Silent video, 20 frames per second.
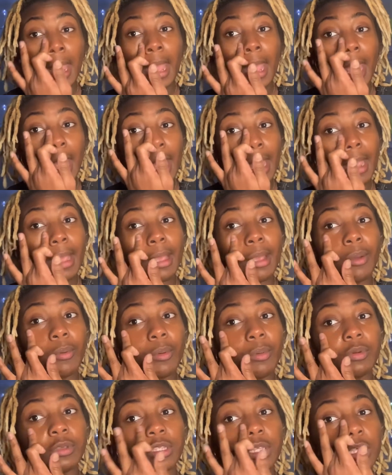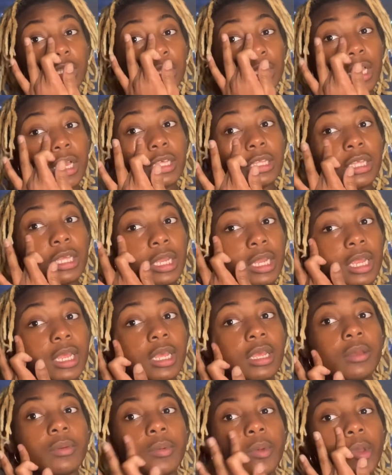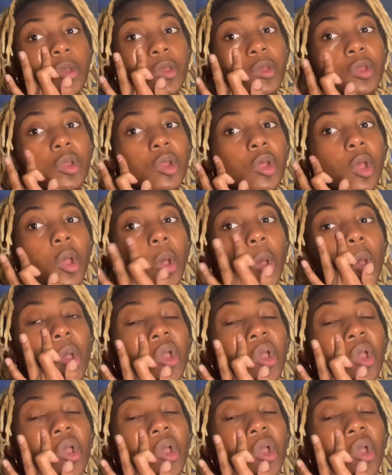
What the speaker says: And we was discussing it, you know,